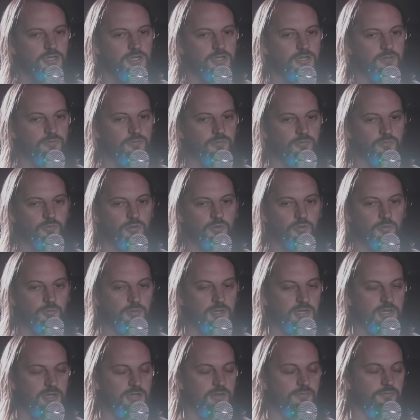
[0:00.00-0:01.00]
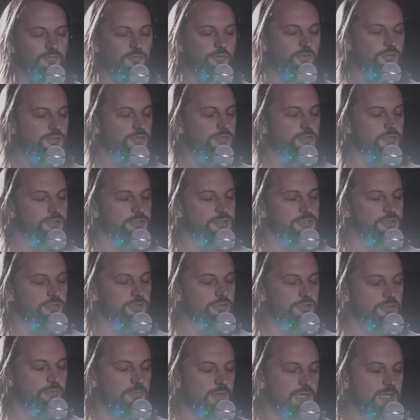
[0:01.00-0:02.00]
we won't be able to unfortunately
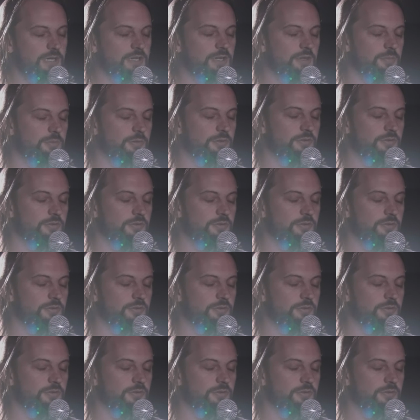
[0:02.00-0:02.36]
show you back